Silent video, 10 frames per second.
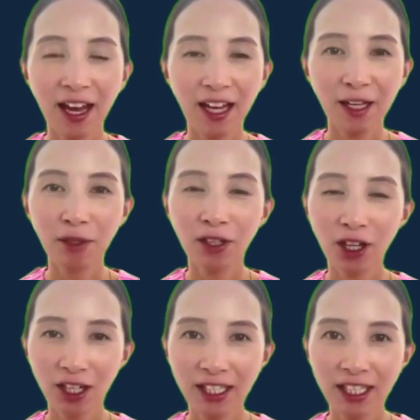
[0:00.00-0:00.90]
I am a
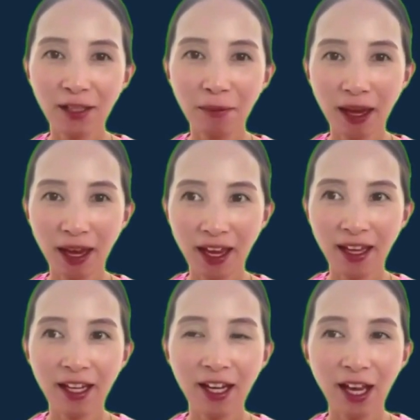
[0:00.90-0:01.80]
nurse in
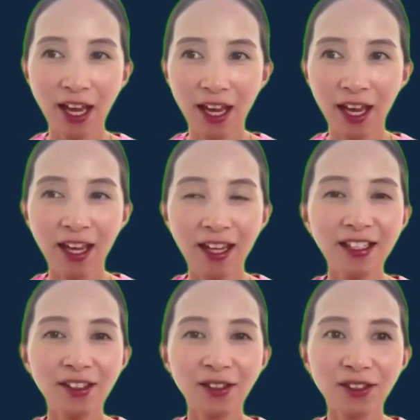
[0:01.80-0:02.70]
Japan and
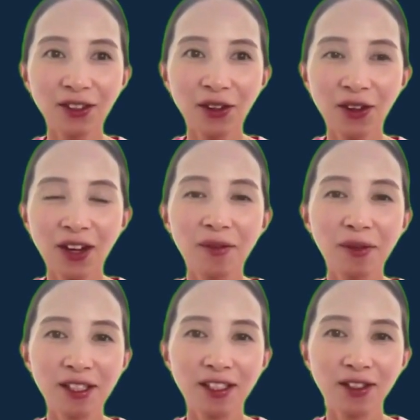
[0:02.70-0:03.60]
also a
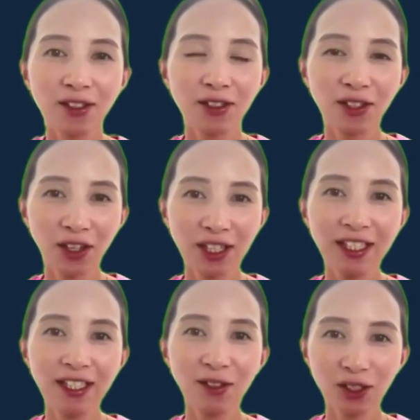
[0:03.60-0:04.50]
registered nurse
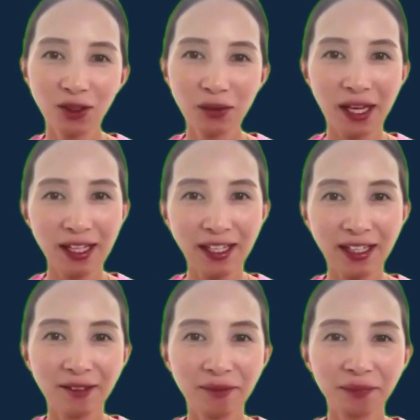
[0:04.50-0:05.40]
in
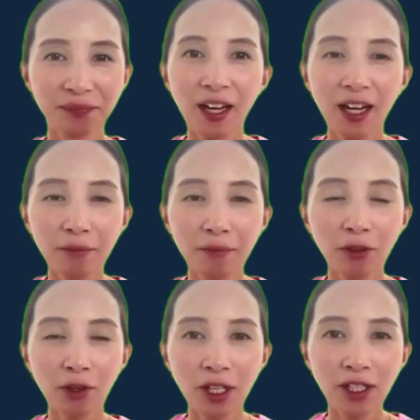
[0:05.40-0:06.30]
Australia. I'm
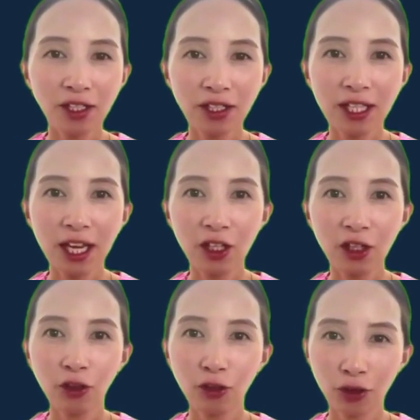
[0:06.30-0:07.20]
going to take
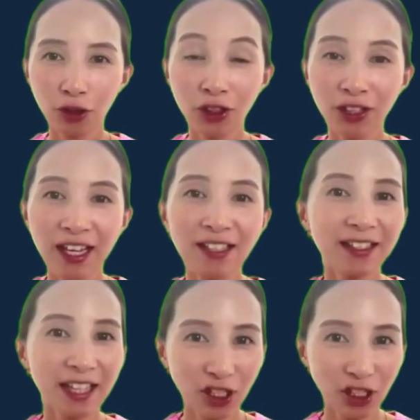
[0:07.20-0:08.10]
you through today's
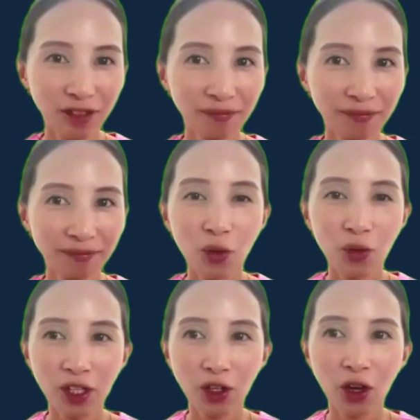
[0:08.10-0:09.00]
session. We
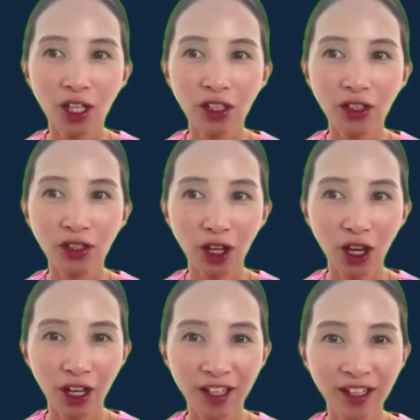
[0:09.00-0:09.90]
are going to
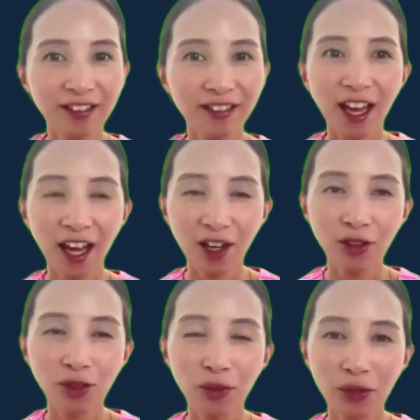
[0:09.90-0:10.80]
learn how
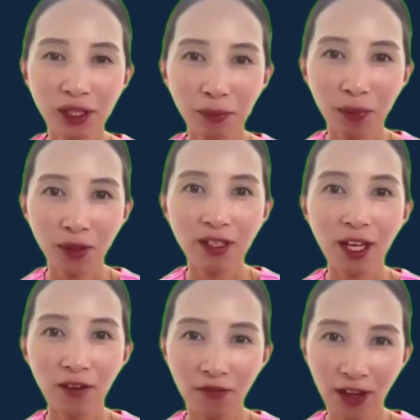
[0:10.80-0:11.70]
to respond
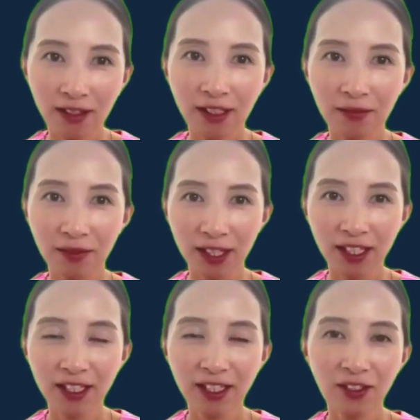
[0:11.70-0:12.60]

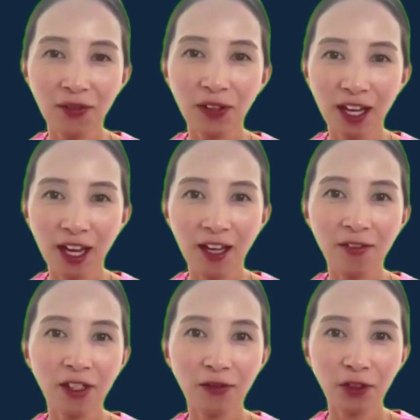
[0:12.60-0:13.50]
effectively to
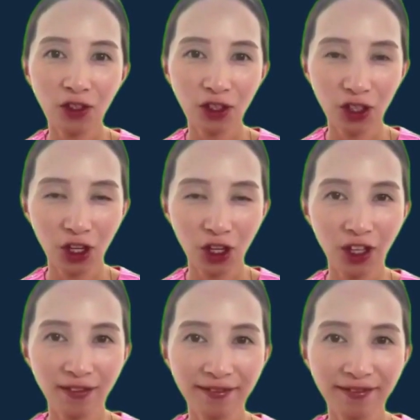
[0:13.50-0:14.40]
behavior of
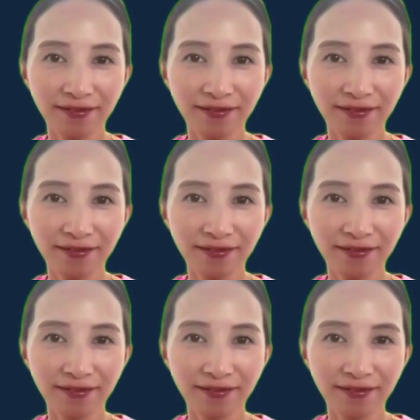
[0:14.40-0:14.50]
concern.